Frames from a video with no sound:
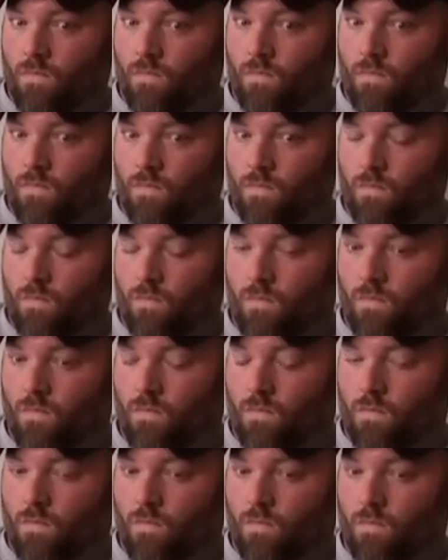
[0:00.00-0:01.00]

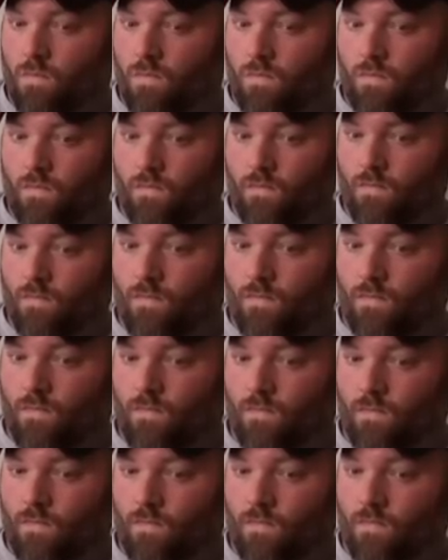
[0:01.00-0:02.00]

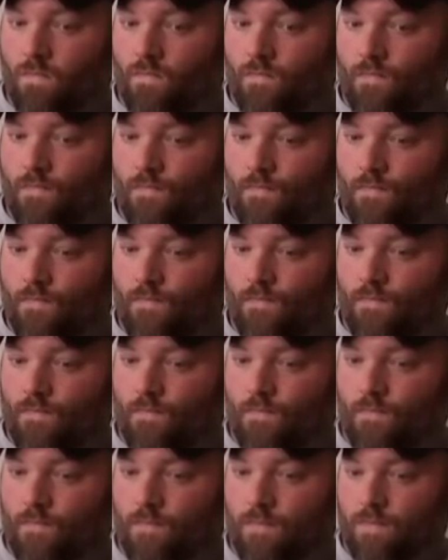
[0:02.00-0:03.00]

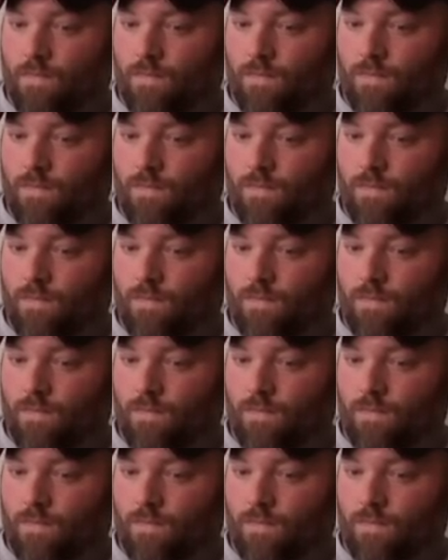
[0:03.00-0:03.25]
This person isn't speaking.